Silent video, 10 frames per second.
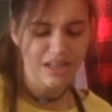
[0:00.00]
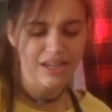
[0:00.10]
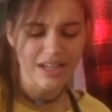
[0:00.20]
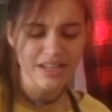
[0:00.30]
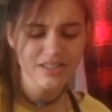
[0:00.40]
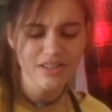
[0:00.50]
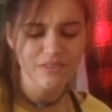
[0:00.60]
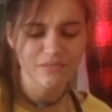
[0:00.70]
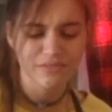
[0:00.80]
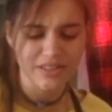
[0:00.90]
I can't
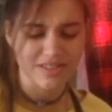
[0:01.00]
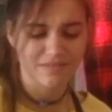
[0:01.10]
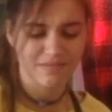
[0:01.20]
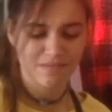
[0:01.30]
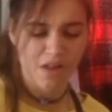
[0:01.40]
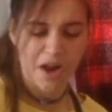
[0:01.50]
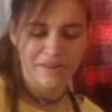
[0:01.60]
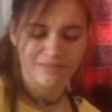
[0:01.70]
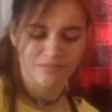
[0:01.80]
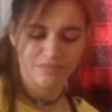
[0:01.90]
tell if
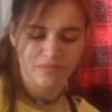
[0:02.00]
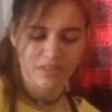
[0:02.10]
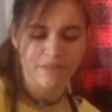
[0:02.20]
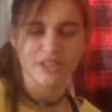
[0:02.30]
if it's